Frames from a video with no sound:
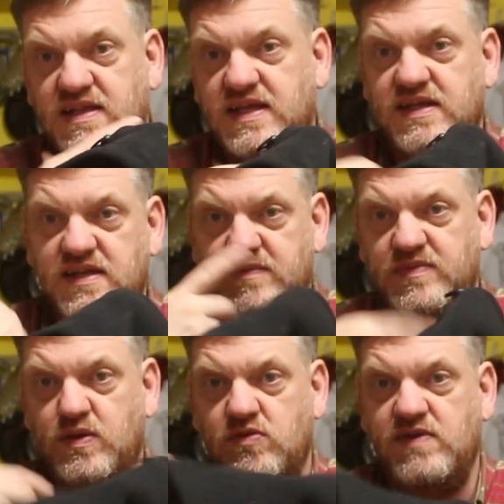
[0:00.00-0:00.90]
then
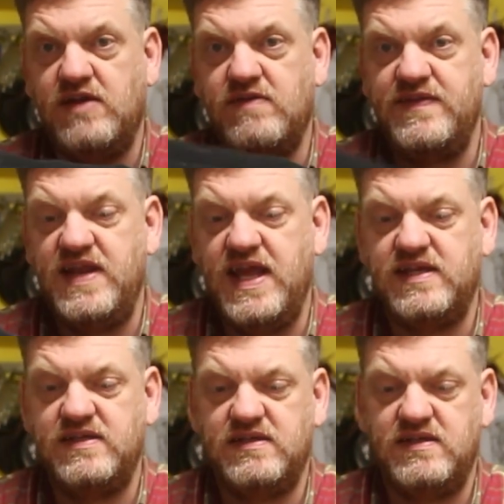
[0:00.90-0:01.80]
they're a ring around the
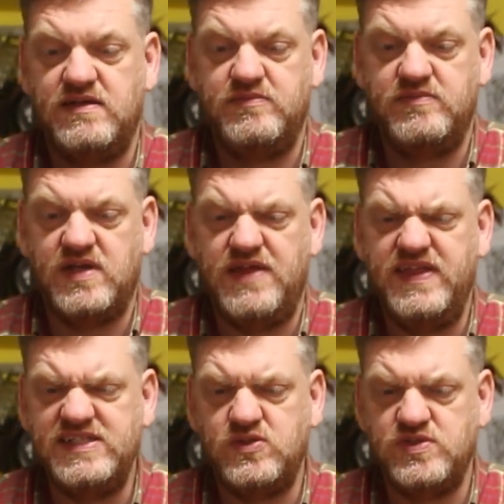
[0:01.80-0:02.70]
neck. I
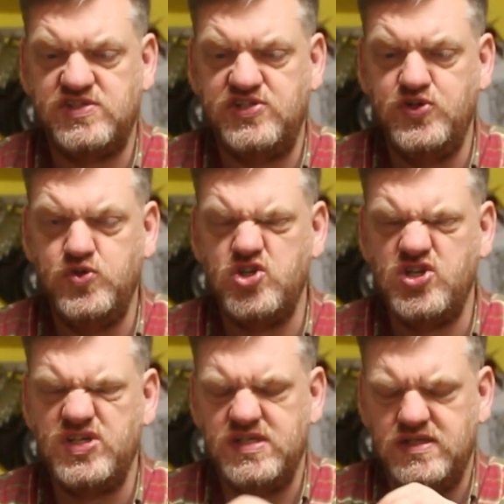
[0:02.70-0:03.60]
think it's called a snood,
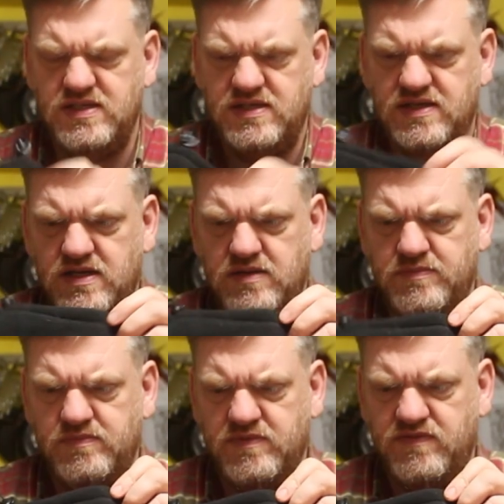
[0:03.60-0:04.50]

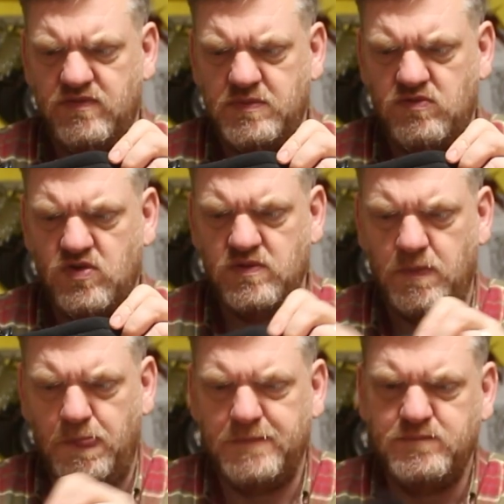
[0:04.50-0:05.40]
if I'm not wrong.
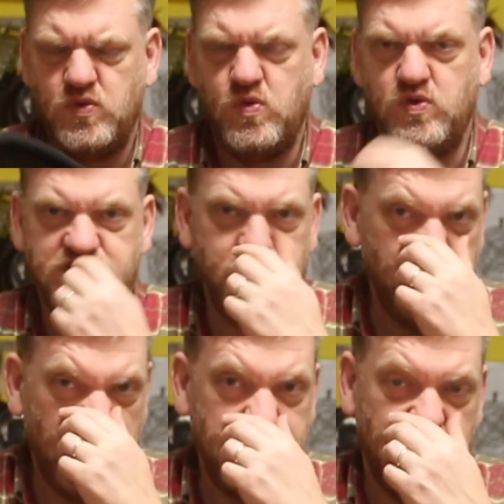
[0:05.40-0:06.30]
Or snood
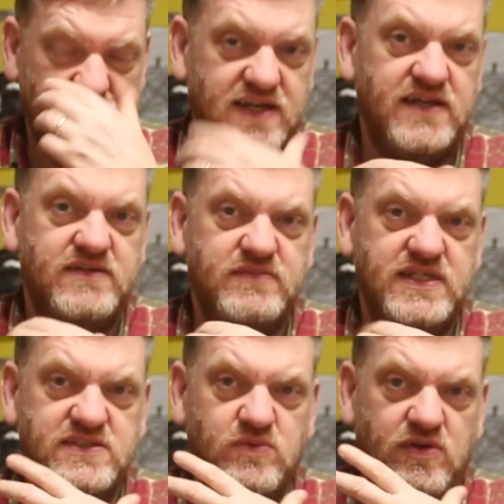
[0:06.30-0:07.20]
maybe the thing that
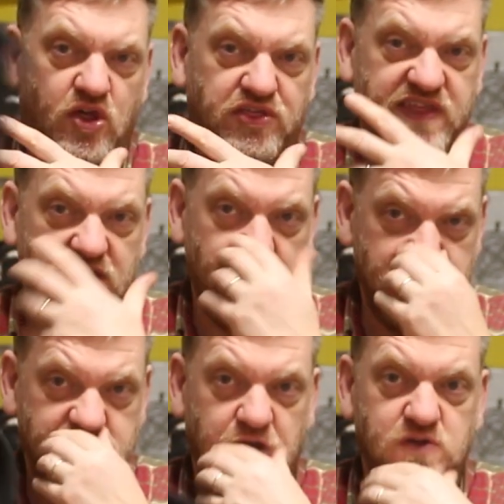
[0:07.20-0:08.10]
is a lot thinner and
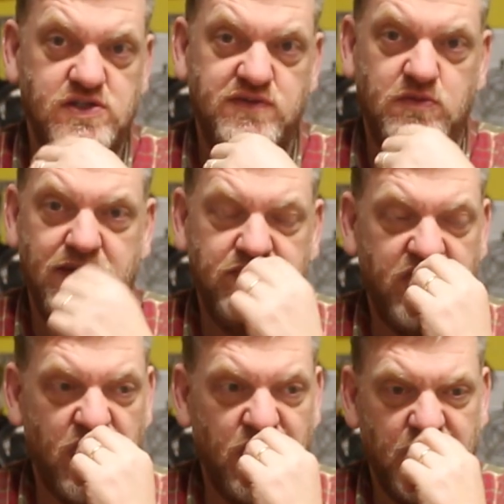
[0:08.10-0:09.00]
just goes over your mouth
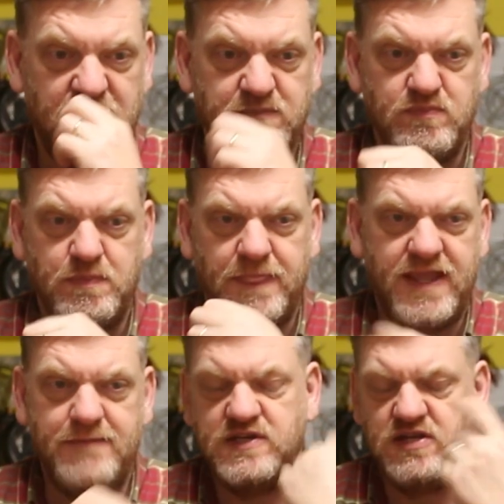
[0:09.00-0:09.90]

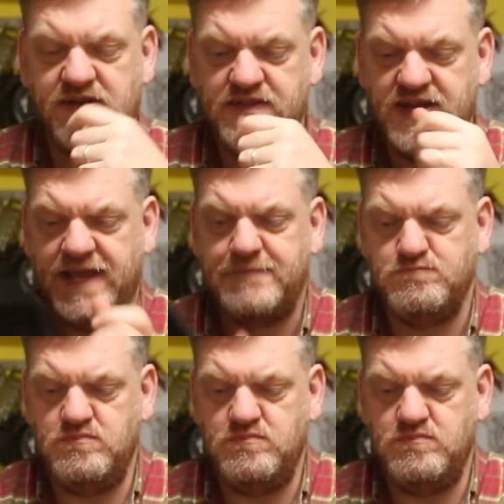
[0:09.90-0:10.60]
and around the neck.